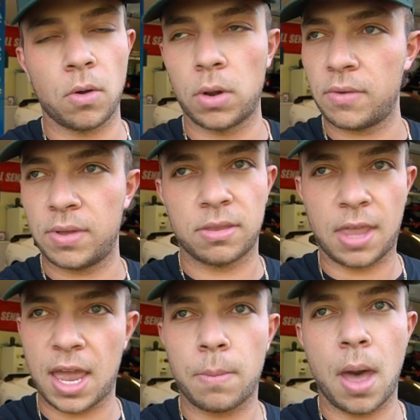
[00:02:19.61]
Don't even
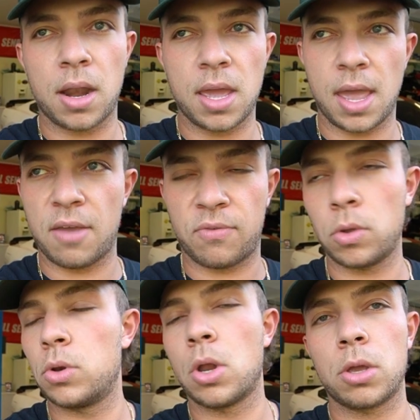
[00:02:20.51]
think about it. If
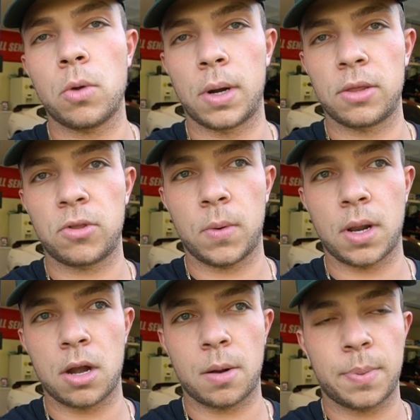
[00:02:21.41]
you know you want to do it
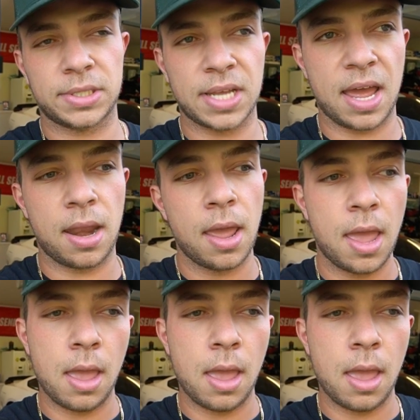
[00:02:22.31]
100%